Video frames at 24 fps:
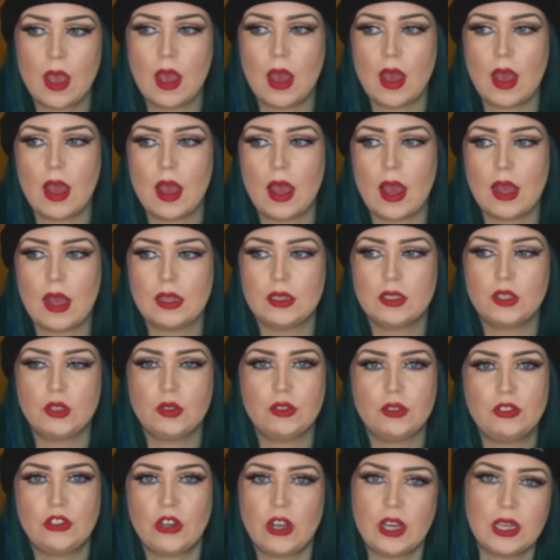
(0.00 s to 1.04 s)
and sort of
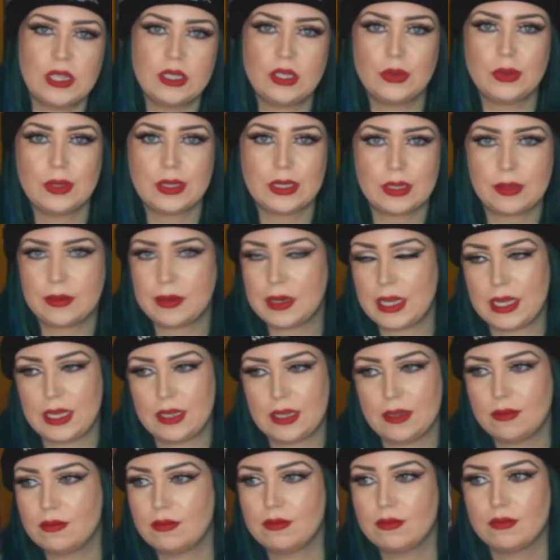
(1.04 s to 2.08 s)
tries to
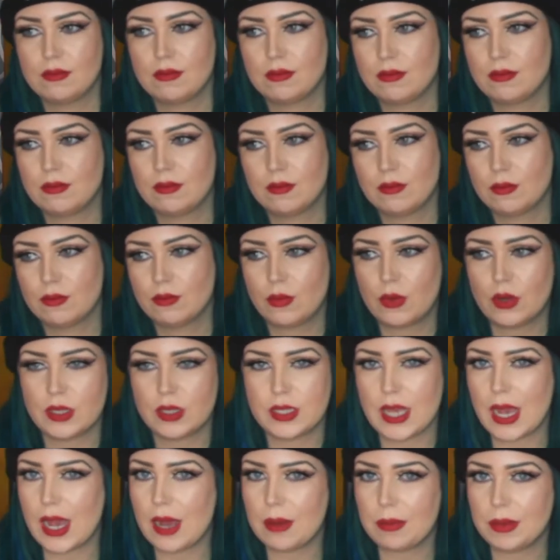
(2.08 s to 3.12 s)
explain what's
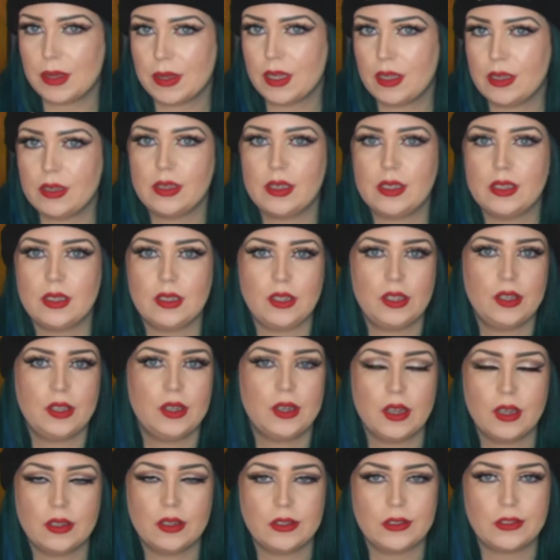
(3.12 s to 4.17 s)
happened and, you
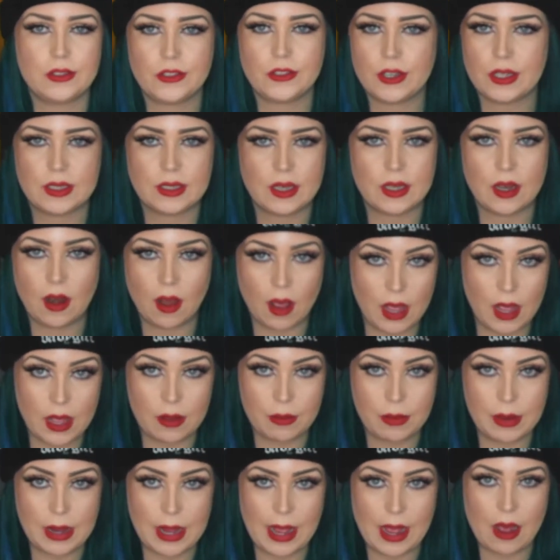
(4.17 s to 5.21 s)
know, tries to lie her
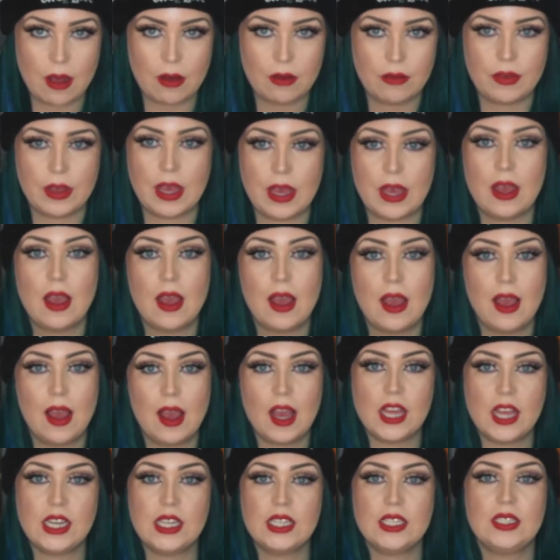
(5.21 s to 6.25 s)
way out of it.
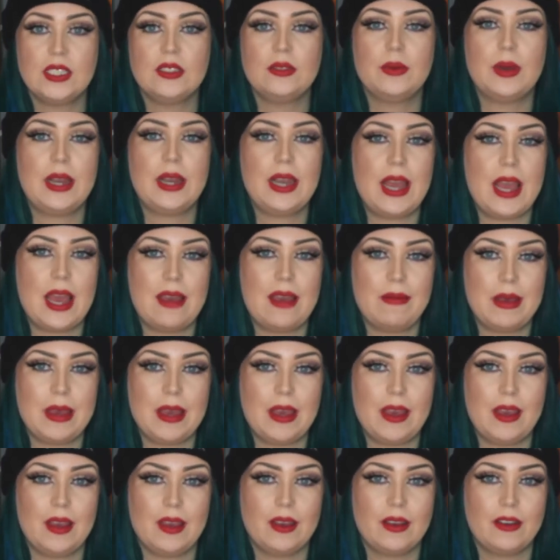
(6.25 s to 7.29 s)
And this is when
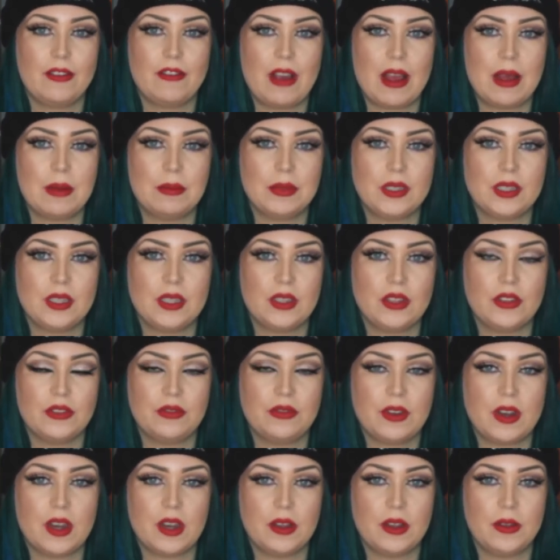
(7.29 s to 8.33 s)
Emmett grabs the
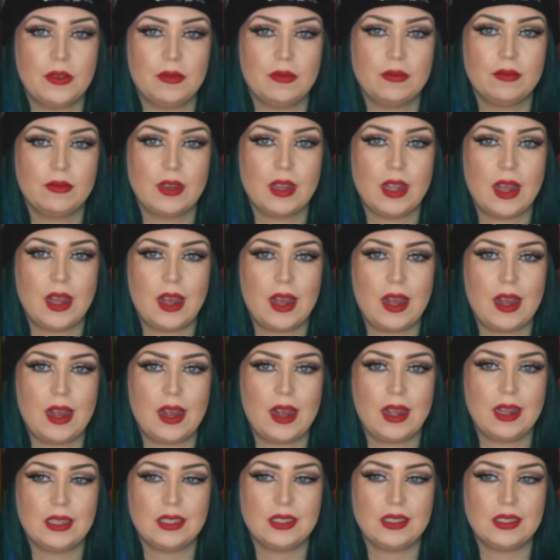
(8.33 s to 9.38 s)
phone.
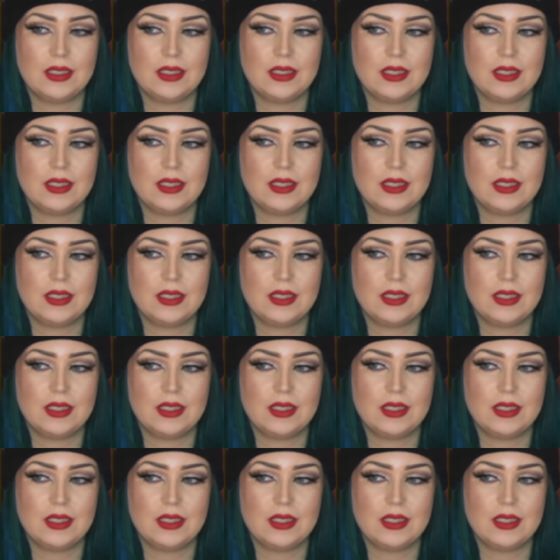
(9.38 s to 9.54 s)
And